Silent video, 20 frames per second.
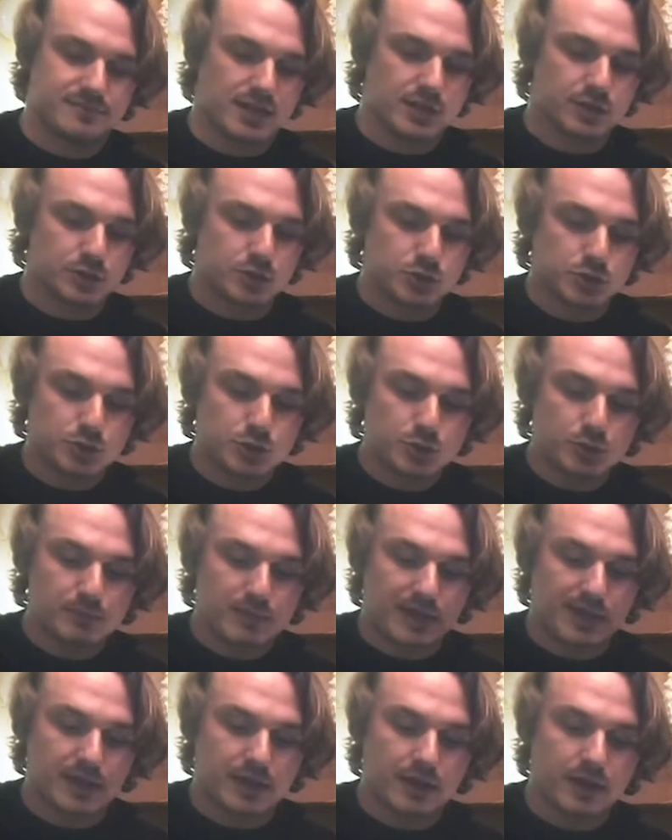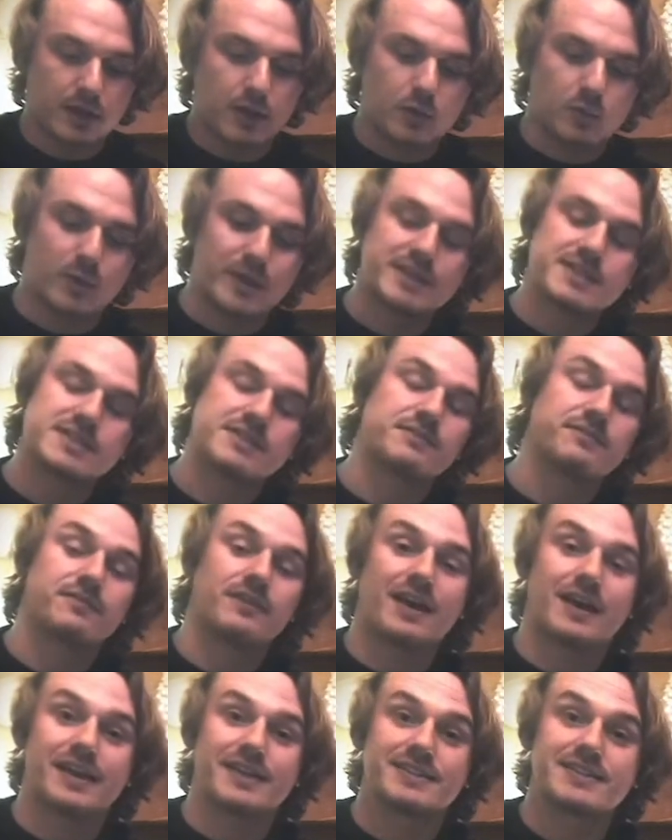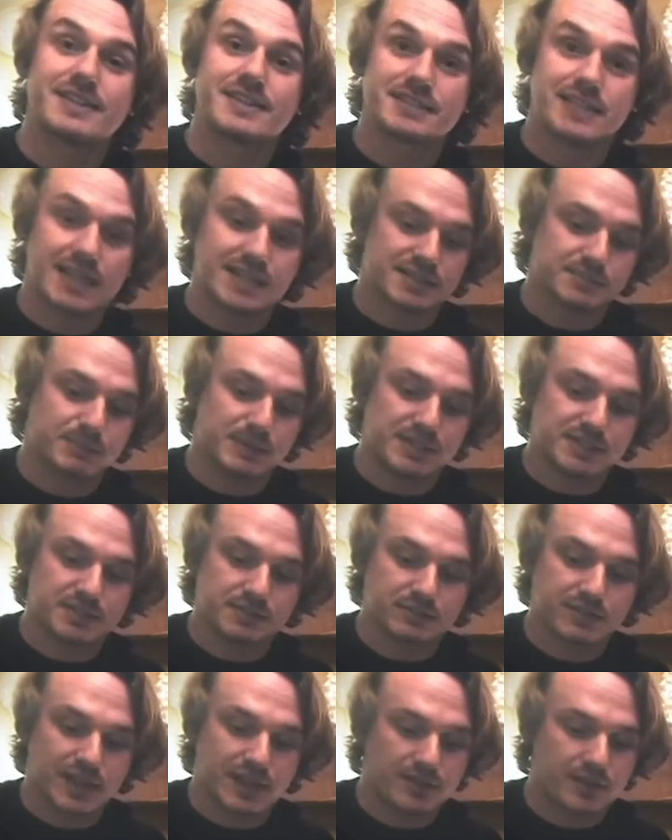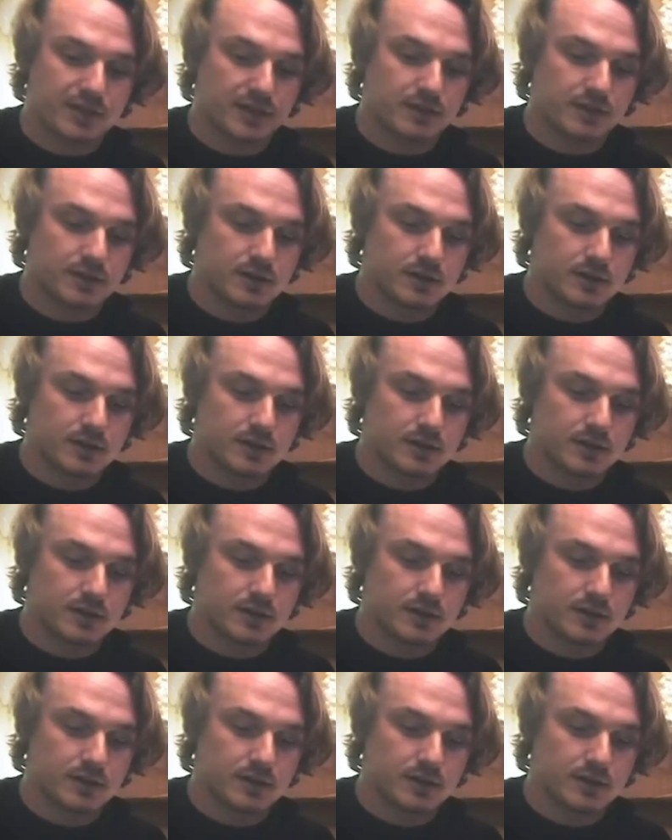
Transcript: the shoemaker went to find his last piece of leather,